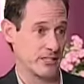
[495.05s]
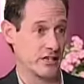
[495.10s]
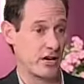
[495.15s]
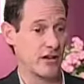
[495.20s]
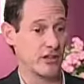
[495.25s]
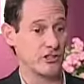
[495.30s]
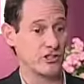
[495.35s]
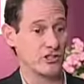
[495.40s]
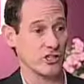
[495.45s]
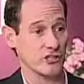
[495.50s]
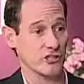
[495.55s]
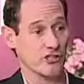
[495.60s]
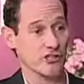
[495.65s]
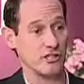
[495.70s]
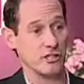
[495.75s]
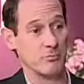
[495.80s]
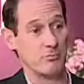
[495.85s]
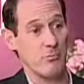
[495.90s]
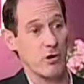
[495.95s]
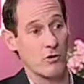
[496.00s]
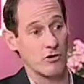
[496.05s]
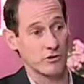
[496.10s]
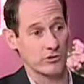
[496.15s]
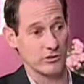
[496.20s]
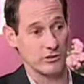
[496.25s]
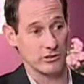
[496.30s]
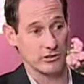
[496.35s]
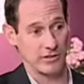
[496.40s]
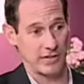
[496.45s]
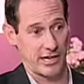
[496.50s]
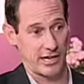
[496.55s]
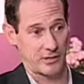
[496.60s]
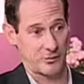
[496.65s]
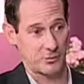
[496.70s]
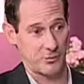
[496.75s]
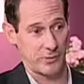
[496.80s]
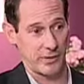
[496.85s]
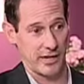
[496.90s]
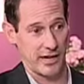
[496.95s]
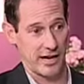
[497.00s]
not just the emotional
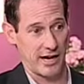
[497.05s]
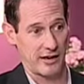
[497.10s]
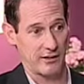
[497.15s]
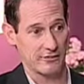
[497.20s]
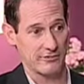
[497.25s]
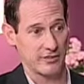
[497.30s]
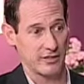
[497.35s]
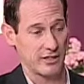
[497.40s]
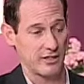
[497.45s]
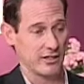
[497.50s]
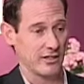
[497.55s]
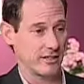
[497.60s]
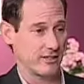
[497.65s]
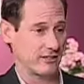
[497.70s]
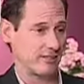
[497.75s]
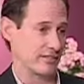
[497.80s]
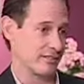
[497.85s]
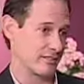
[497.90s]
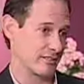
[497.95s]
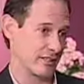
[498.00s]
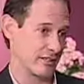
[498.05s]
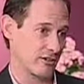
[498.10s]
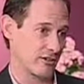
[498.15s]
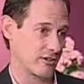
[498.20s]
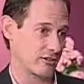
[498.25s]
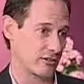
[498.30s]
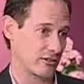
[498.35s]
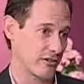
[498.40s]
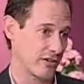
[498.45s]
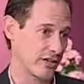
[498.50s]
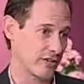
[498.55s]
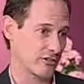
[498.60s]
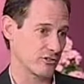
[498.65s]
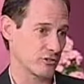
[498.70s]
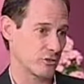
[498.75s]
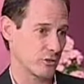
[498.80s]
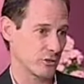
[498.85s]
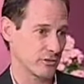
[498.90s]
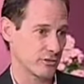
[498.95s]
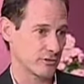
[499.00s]
attachment we have to this thing called a credit
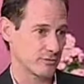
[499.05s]
score.